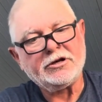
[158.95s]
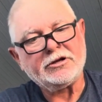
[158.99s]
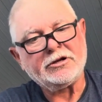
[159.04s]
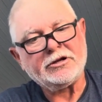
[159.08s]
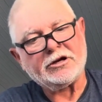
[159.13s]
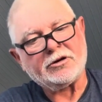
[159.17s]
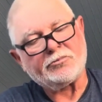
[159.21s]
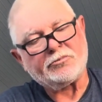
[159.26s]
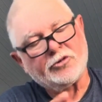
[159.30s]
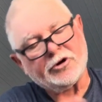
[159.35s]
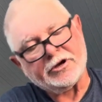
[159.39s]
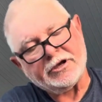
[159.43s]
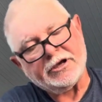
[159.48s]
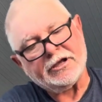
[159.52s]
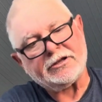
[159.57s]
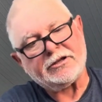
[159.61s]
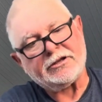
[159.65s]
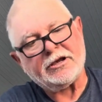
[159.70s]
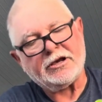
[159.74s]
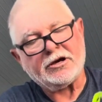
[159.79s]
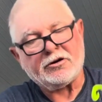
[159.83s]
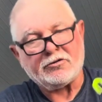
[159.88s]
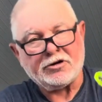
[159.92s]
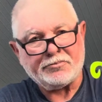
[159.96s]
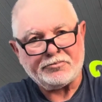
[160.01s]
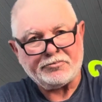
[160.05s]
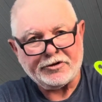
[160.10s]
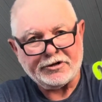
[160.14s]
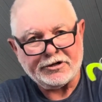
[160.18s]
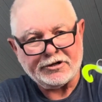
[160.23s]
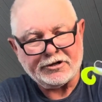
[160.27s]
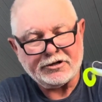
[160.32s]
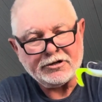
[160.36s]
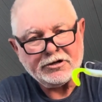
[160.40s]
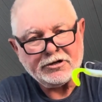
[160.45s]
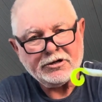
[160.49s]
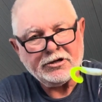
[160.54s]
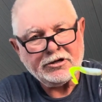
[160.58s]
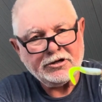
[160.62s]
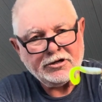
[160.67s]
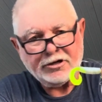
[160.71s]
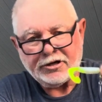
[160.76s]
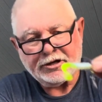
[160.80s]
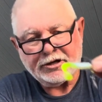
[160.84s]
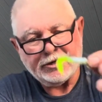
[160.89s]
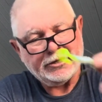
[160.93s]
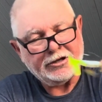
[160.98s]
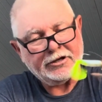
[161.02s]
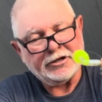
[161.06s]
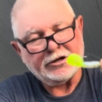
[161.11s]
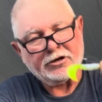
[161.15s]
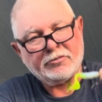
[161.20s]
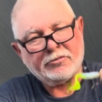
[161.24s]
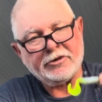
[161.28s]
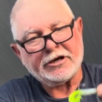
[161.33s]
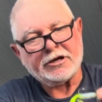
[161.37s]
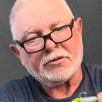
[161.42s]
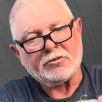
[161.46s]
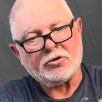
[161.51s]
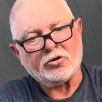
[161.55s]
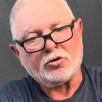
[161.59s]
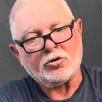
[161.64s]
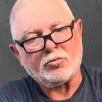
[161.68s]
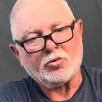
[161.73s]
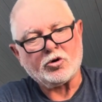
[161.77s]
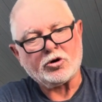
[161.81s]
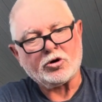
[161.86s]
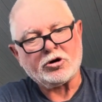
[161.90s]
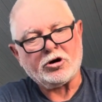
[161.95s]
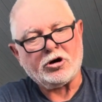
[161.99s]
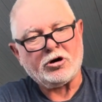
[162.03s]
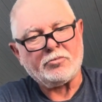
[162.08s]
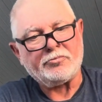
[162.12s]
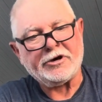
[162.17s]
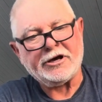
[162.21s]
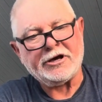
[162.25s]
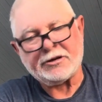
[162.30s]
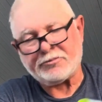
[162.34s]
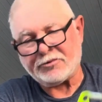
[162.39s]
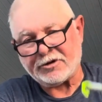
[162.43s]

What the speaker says: That'll bring that tail up there, and it'll make them a little more compact.